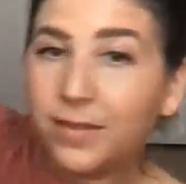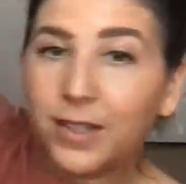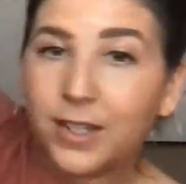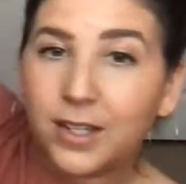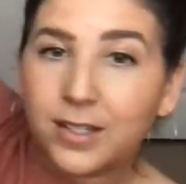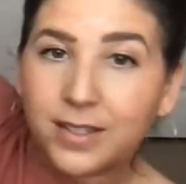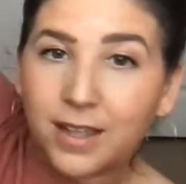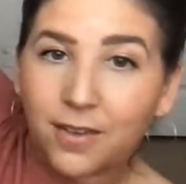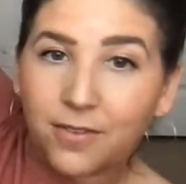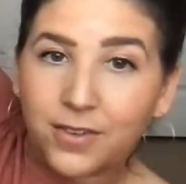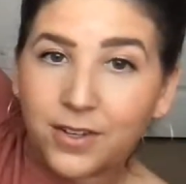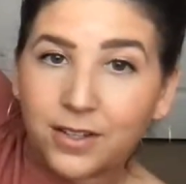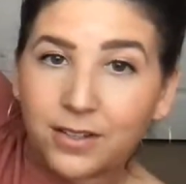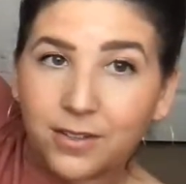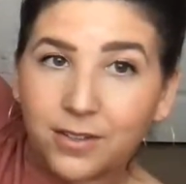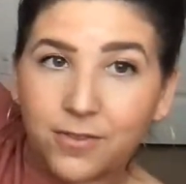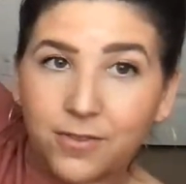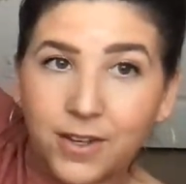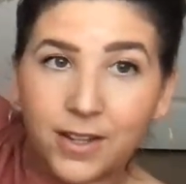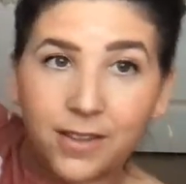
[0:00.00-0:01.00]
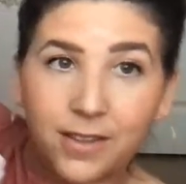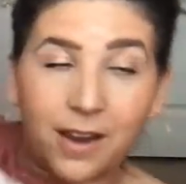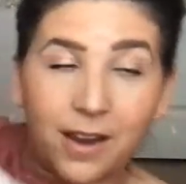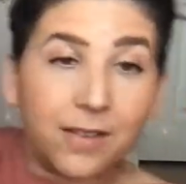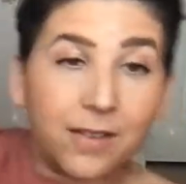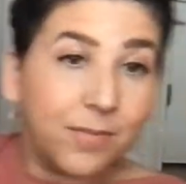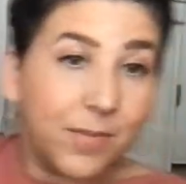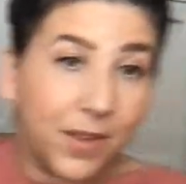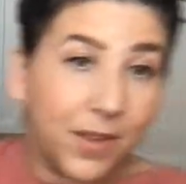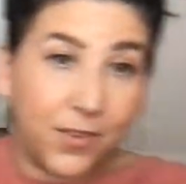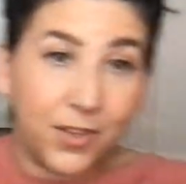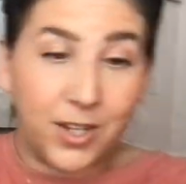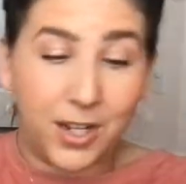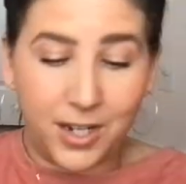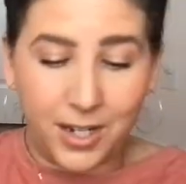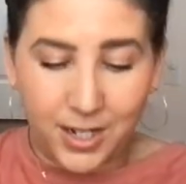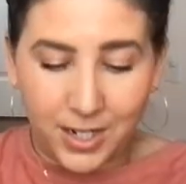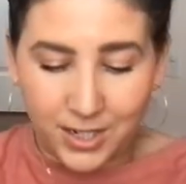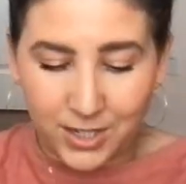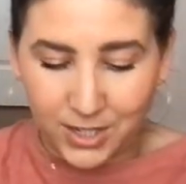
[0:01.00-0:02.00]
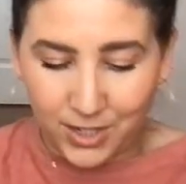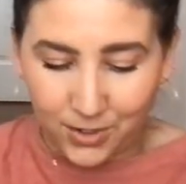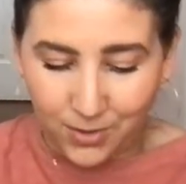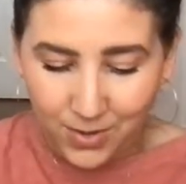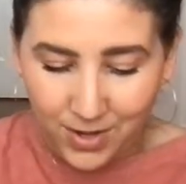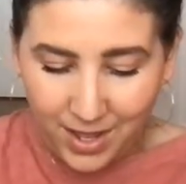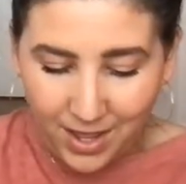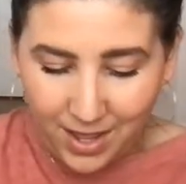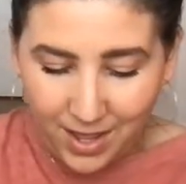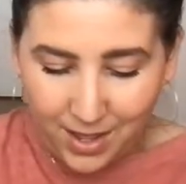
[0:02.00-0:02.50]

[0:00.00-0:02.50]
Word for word: Could definitely fit in there if you needed it to.